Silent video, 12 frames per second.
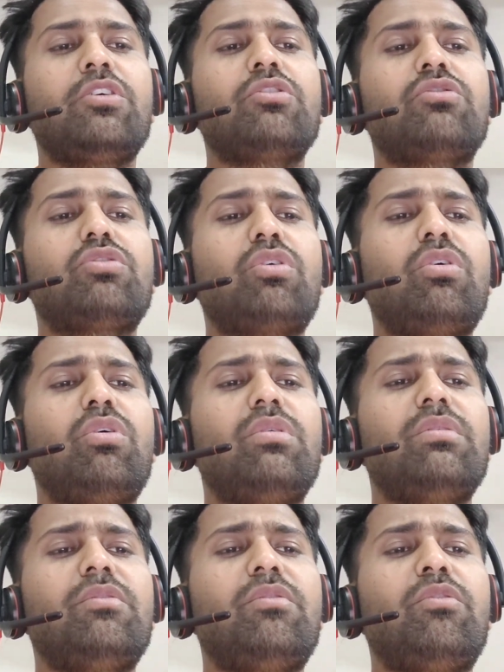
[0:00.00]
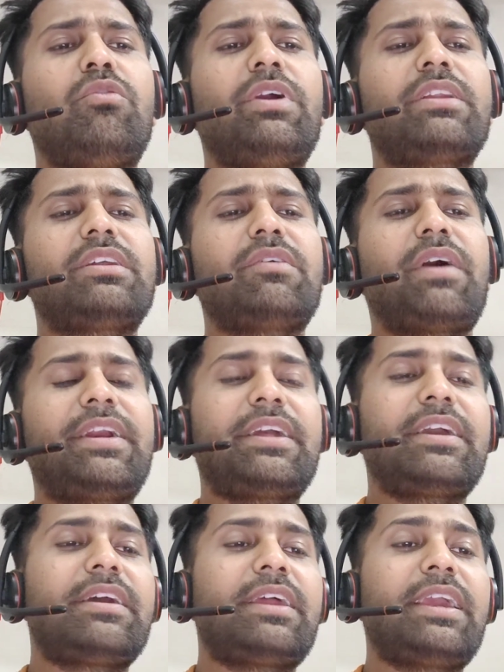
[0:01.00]
So what they
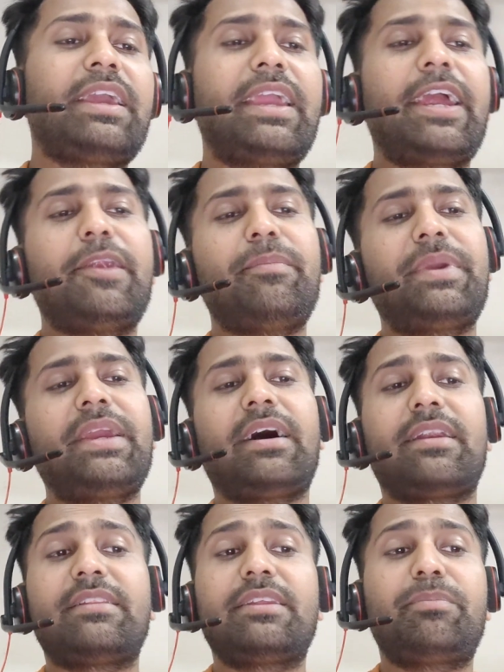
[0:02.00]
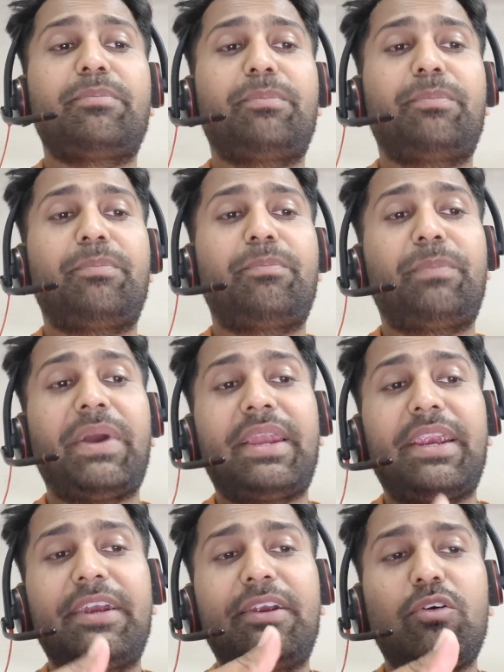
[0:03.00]
want here, a and b are the
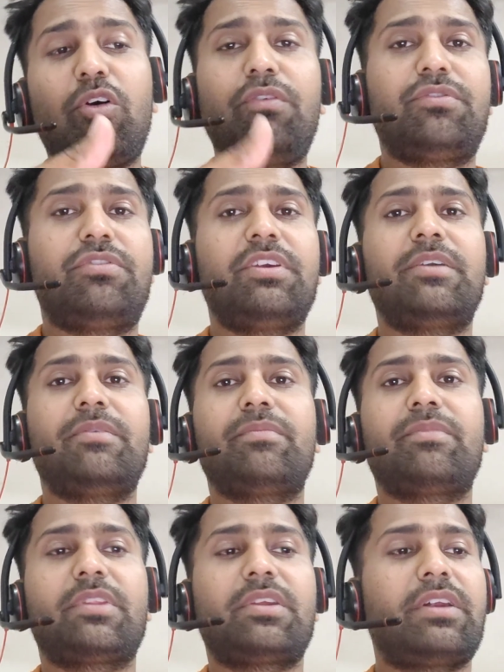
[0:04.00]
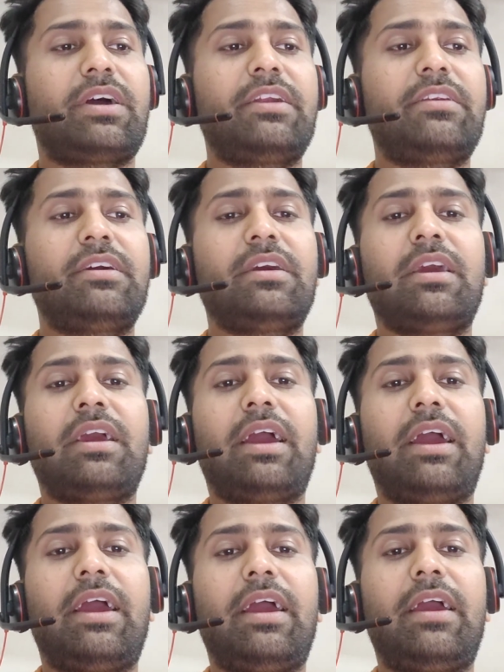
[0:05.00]
parent of c, right?
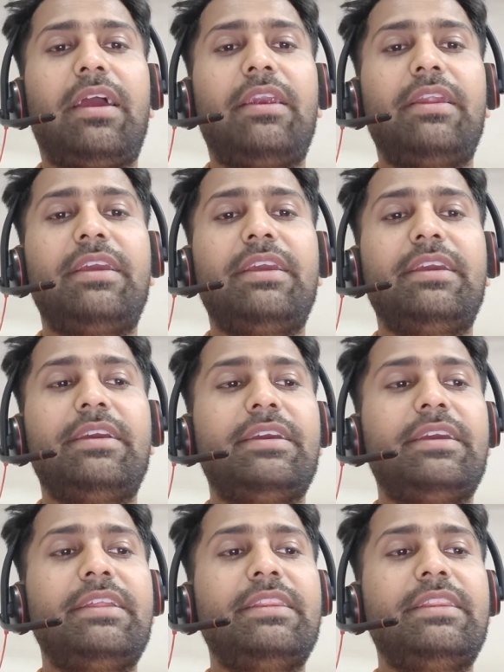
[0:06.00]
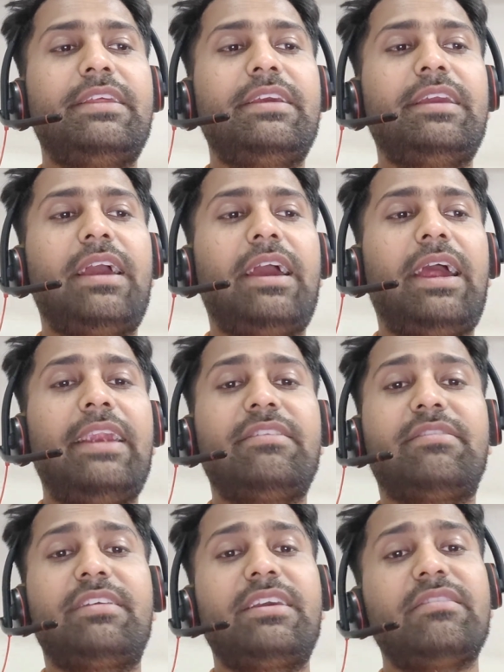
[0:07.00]
And in the, and
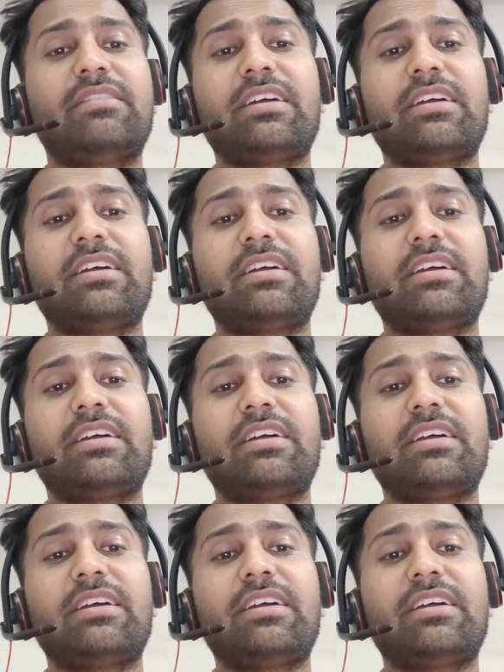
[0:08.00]
c is